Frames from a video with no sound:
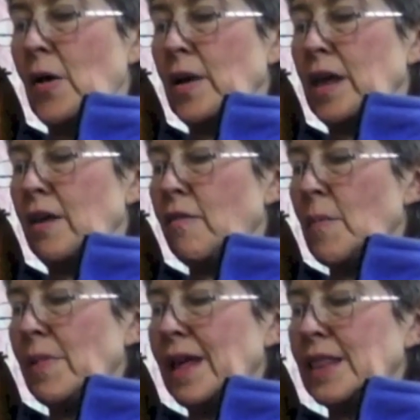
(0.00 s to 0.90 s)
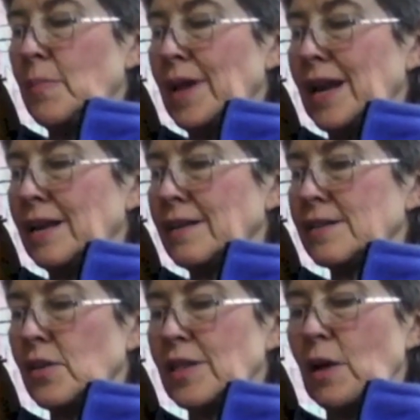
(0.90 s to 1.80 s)
Now, if I played them in a,
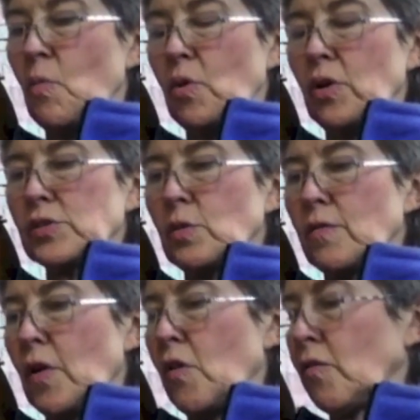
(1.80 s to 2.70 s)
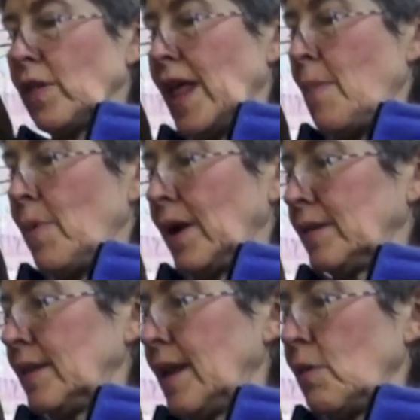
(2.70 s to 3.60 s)
so they weren't sort of
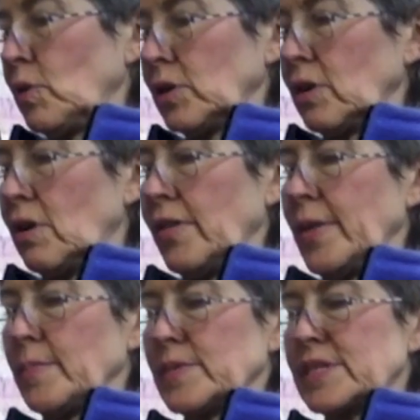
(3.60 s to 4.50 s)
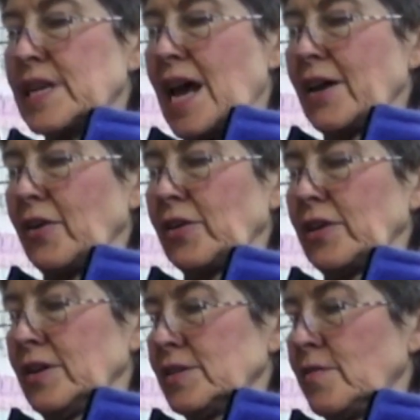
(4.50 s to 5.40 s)
overlapping, then I wouldn't call them
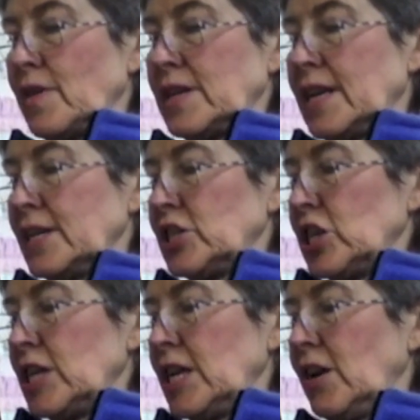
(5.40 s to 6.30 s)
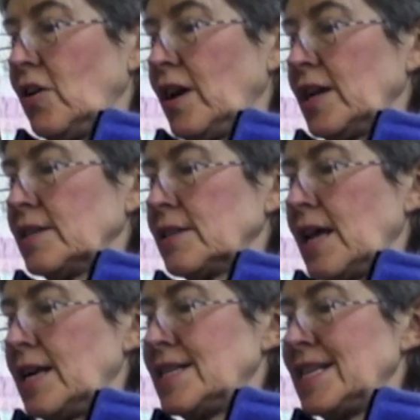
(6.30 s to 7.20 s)
staggered. So if I did a G here
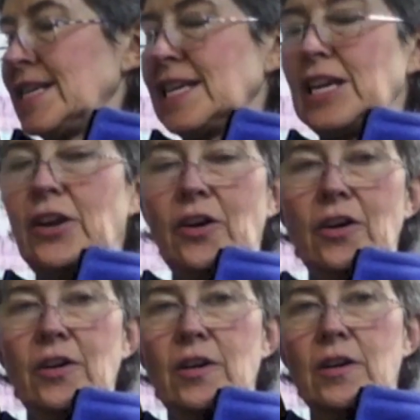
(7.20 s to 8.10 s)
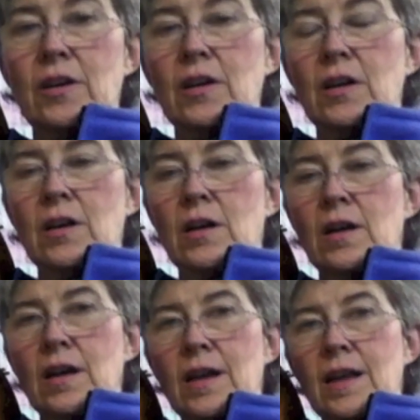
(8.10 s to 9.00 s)
and a D here,
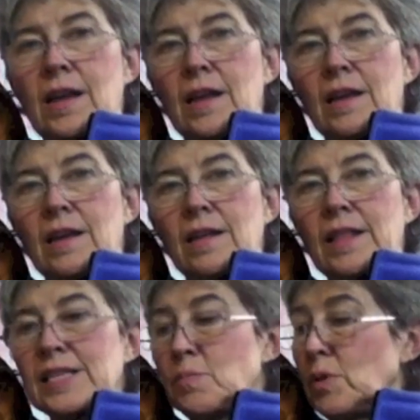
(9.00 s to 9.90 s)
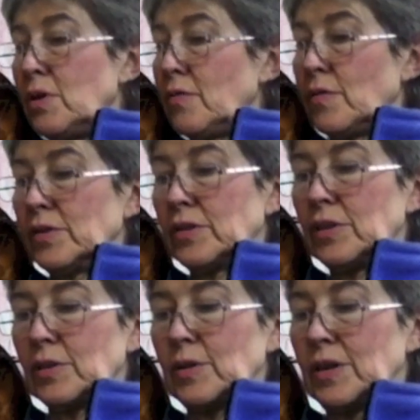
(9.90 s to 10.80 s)
that's beautiful
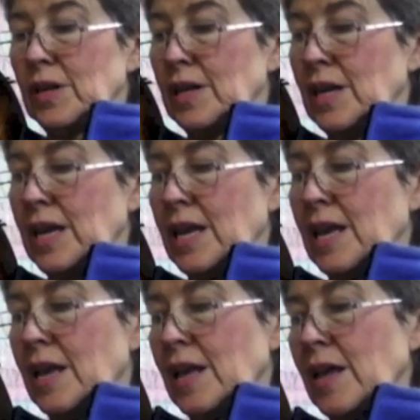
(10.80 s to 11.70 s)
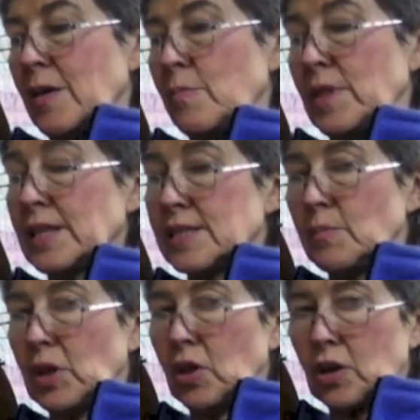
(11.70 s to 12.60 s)
too. That's
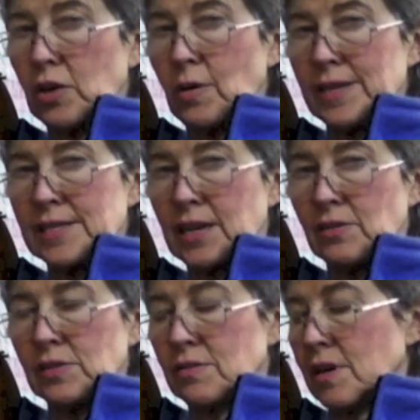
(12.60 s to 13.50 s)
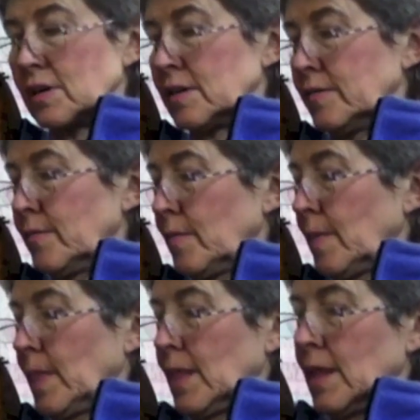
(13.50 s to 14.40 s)
something you can do on a single strum.
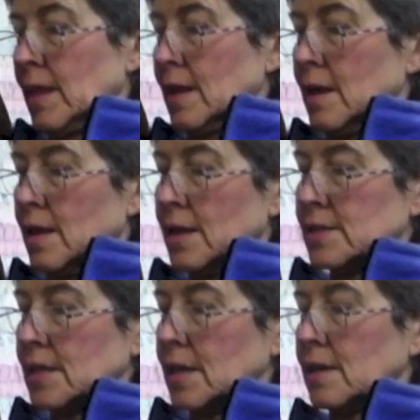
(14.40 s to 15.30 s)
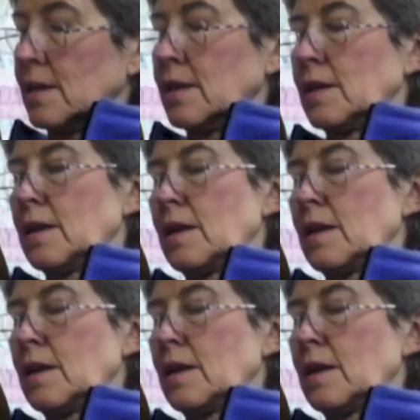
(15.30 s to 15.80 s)
Let's see. But